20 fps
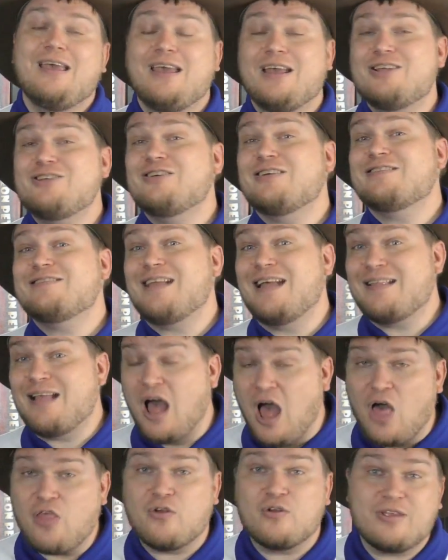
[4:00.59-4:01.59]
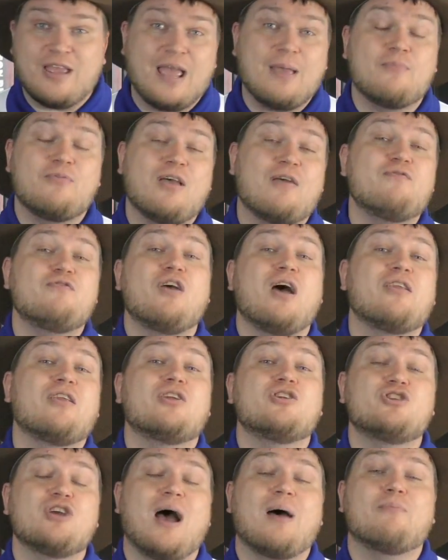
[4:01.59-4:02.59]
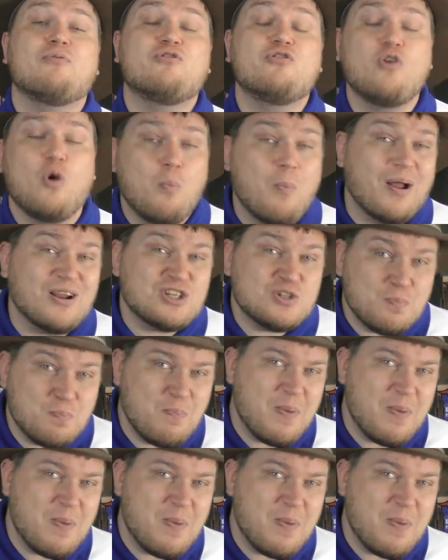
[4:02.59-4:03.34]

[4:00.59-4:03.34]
It's just that other games have done the job so much